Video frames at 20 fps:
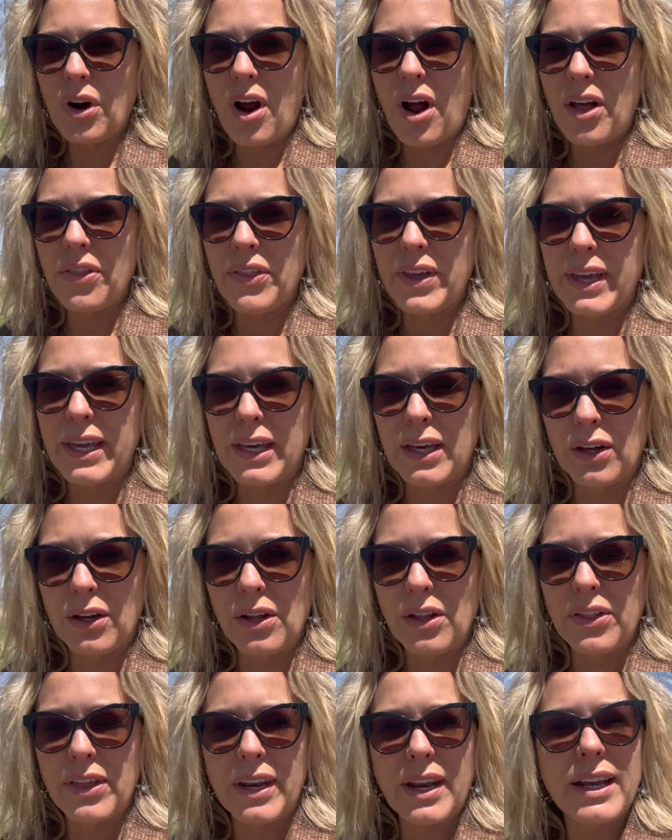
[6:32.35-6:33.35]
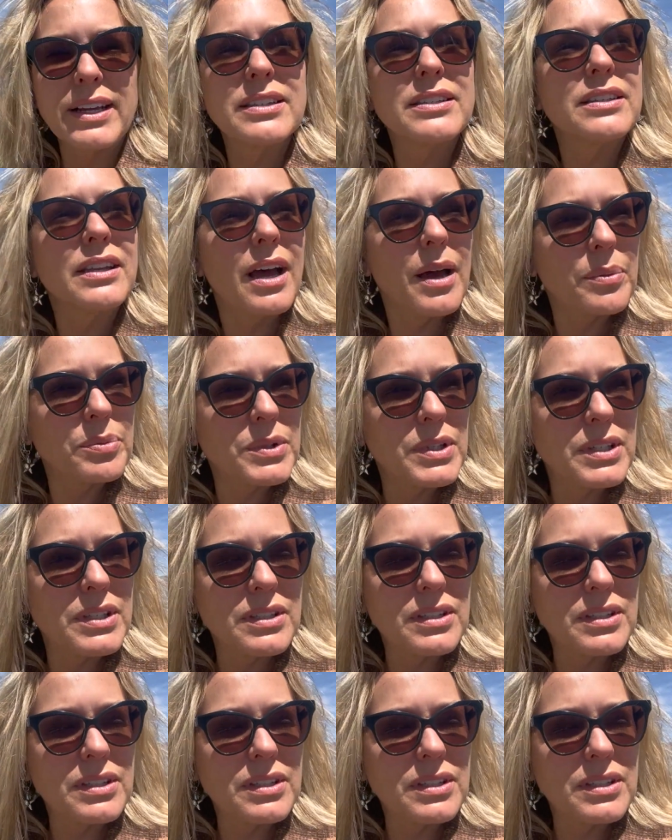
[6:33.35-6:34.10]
on the hill that I stopped and